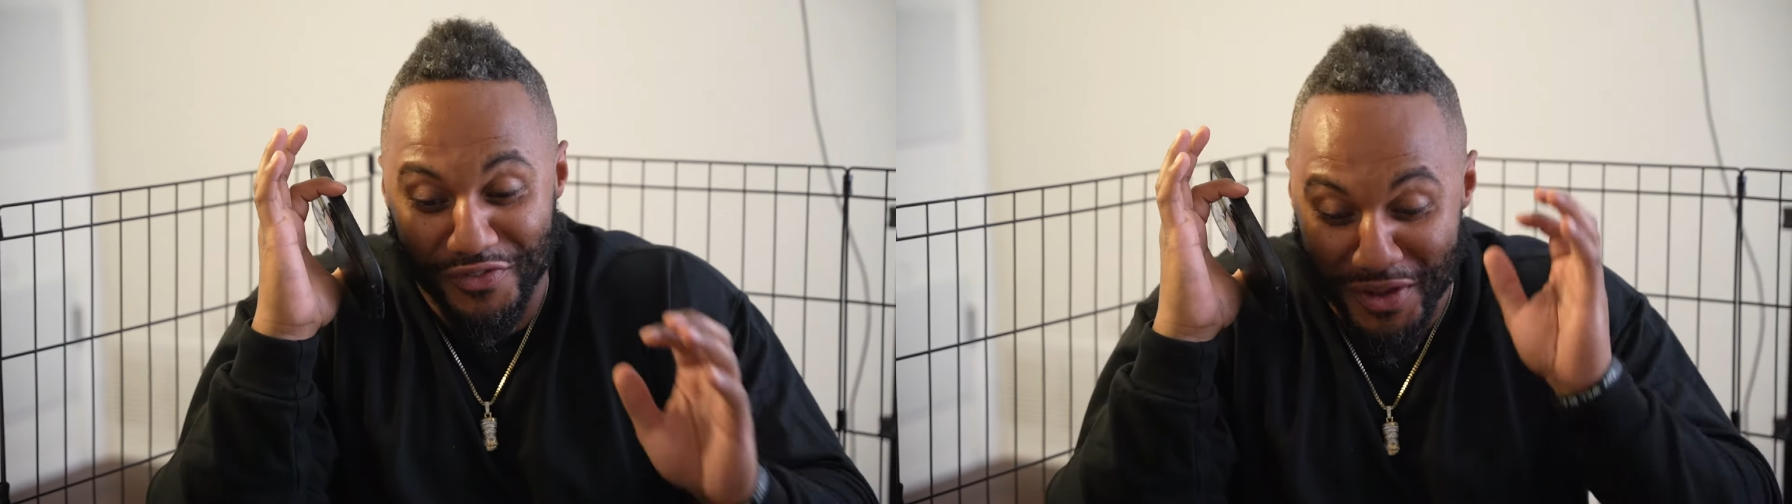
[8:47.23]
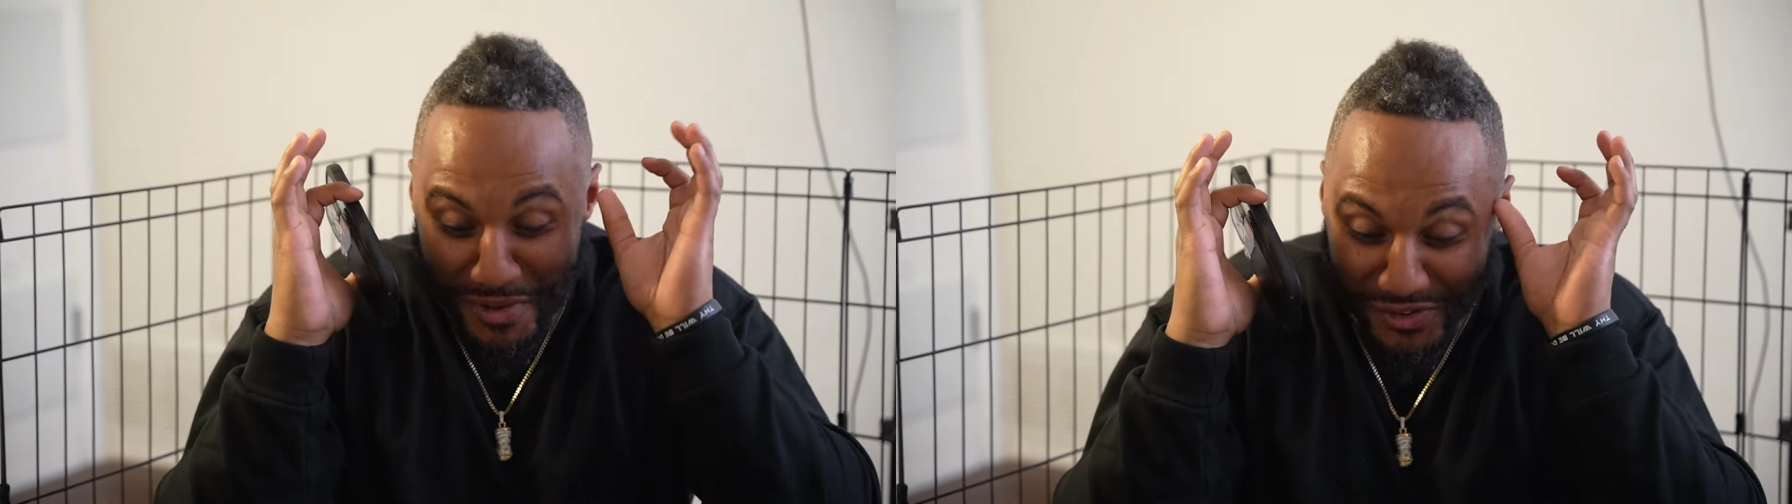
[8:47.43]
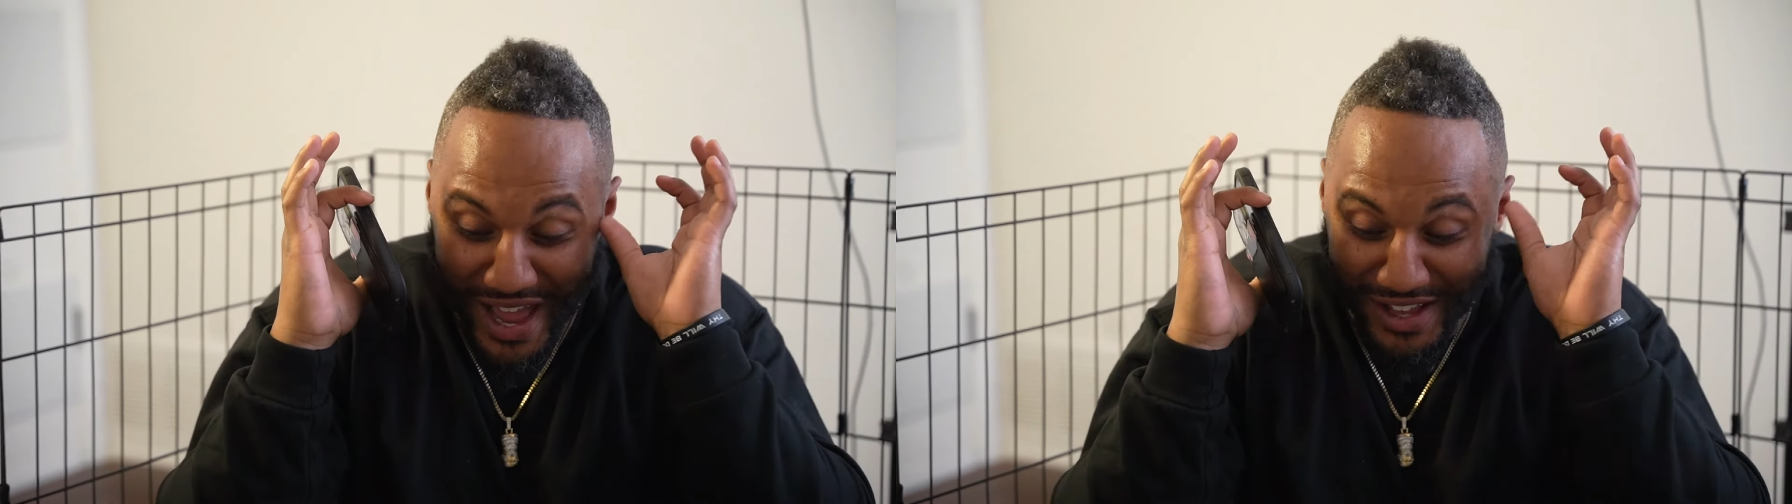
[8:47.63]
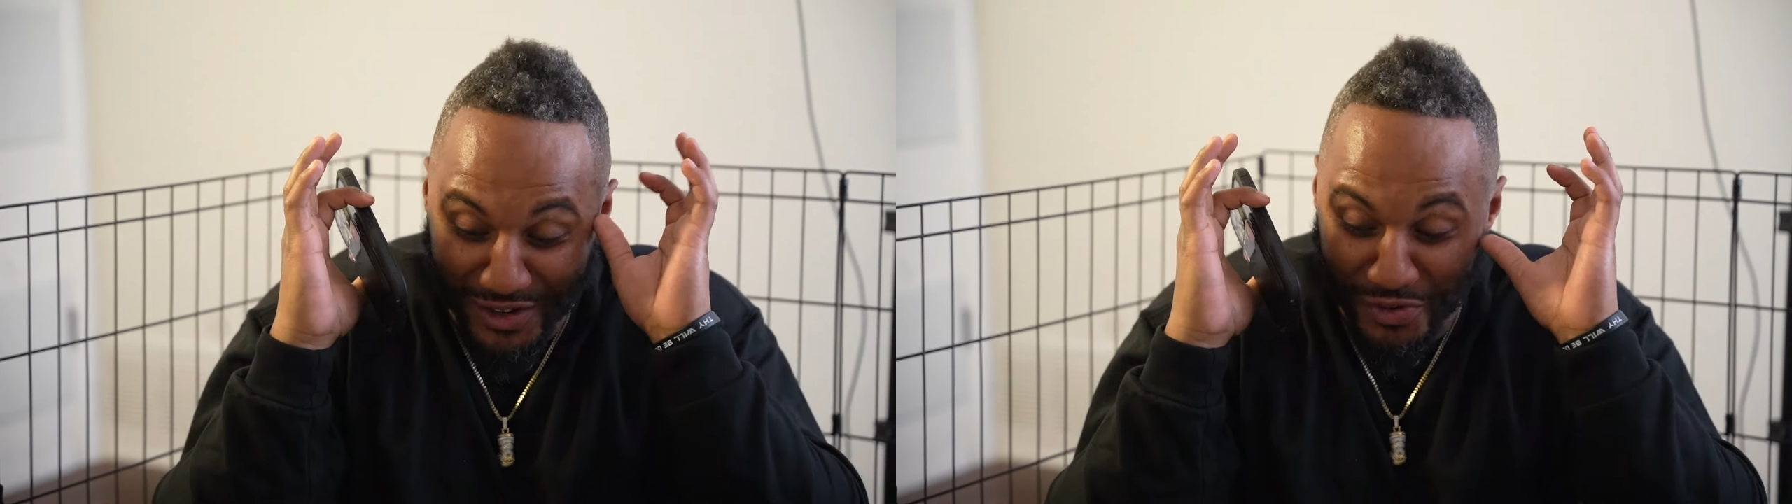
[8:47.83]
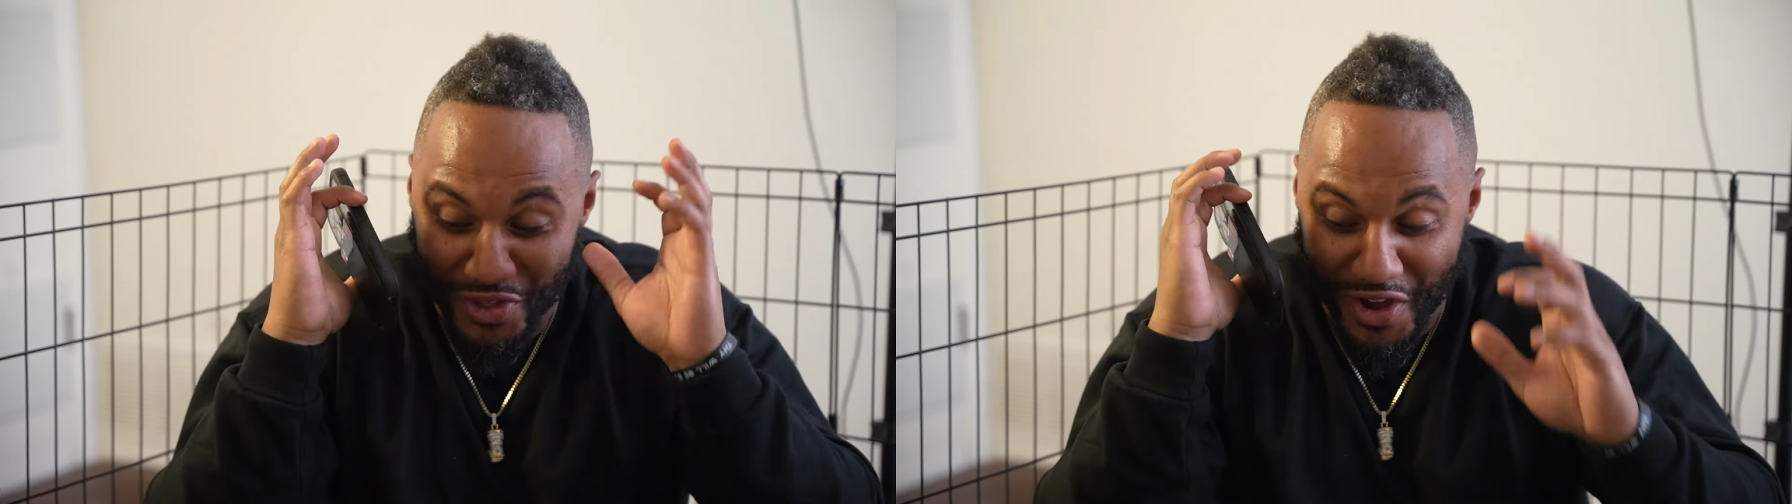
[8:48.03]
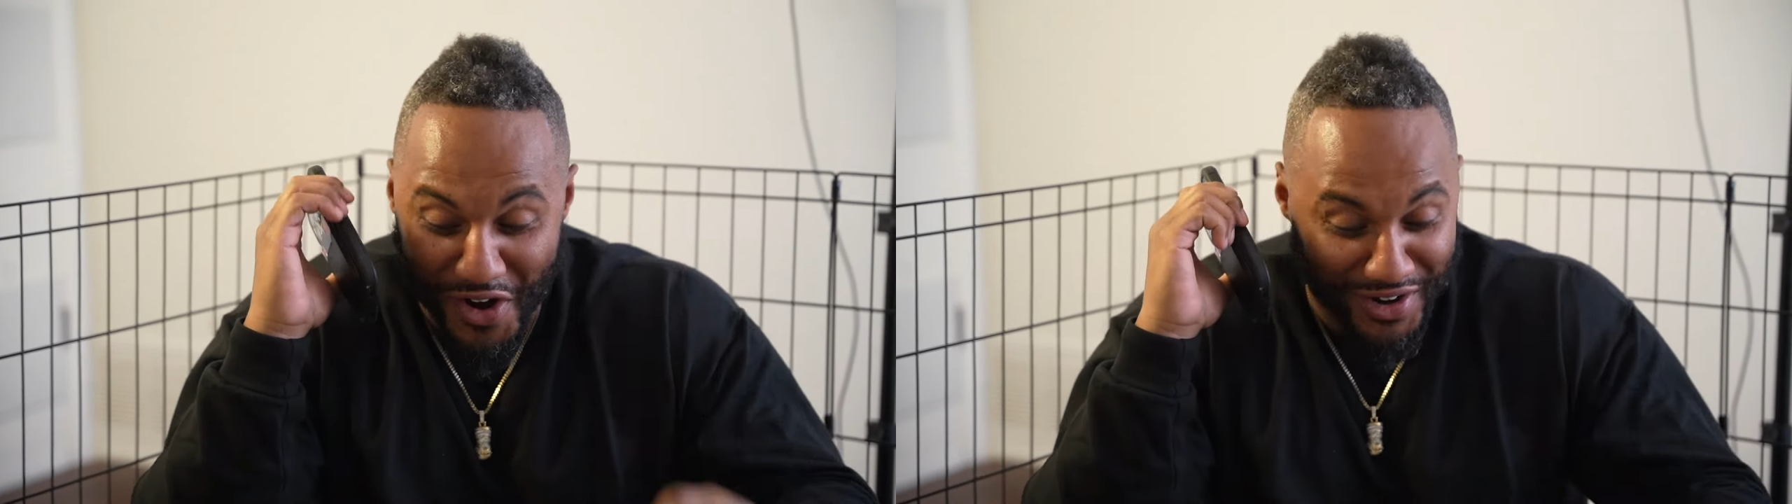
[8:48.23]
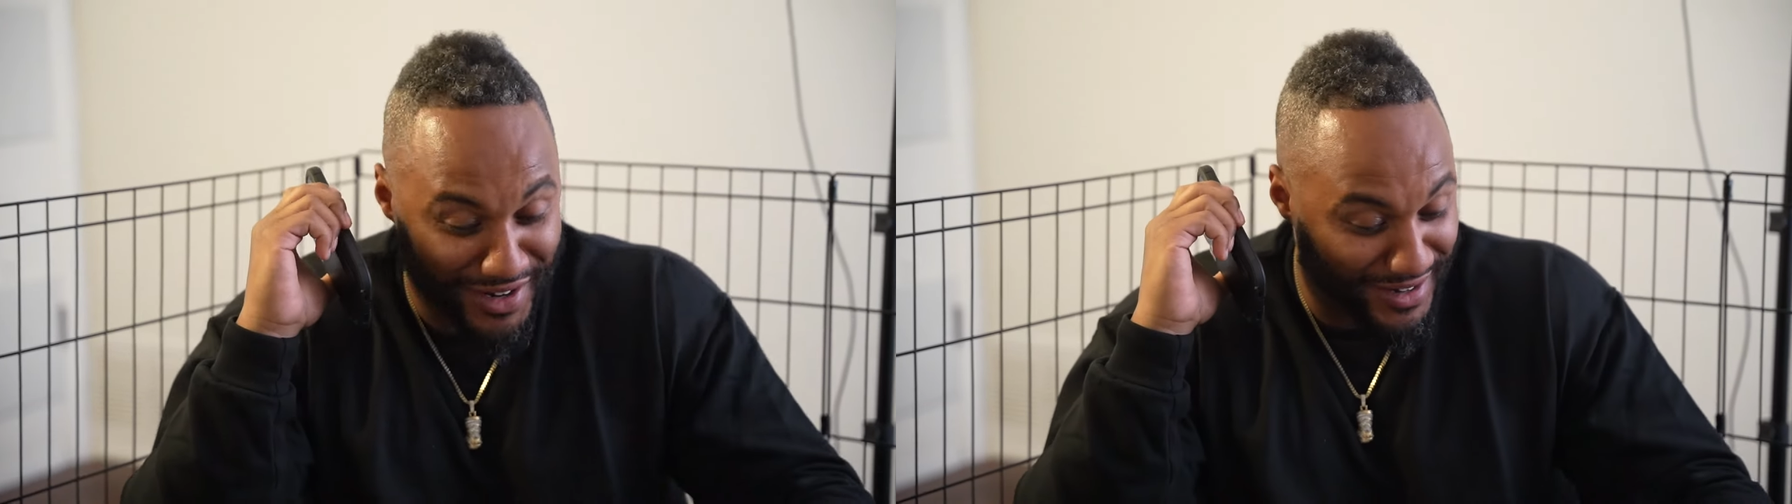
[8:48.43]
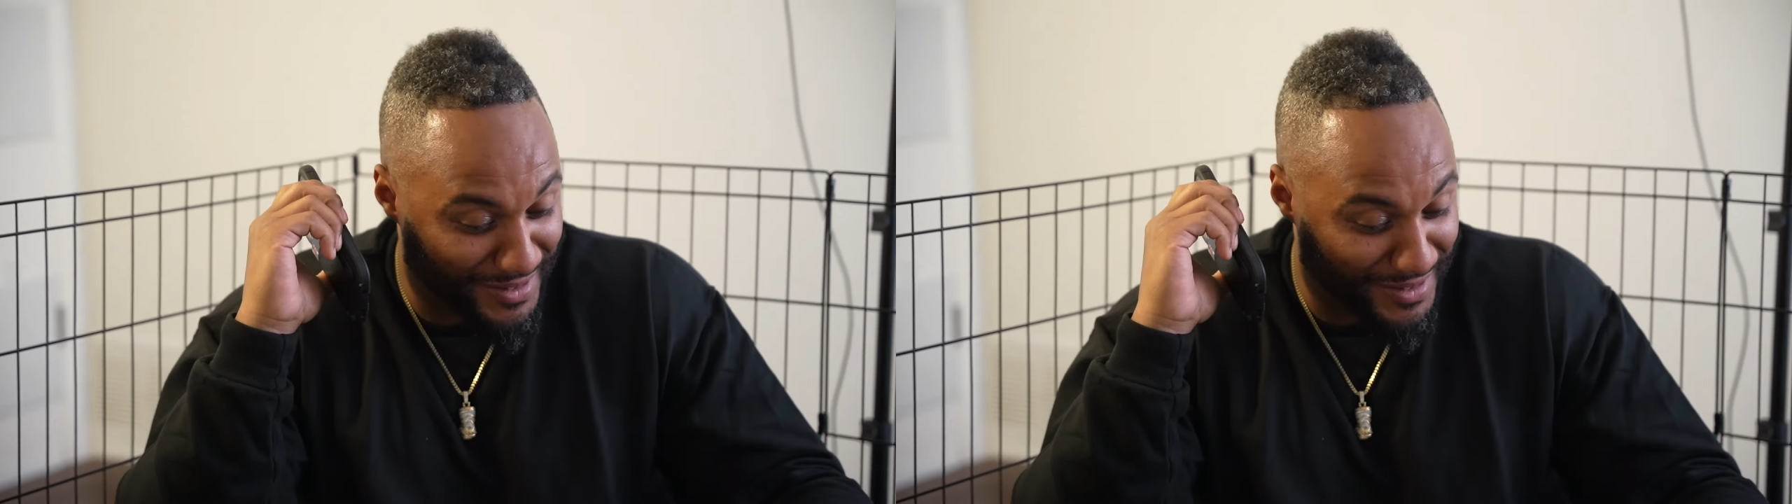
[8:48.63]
females act and who they are.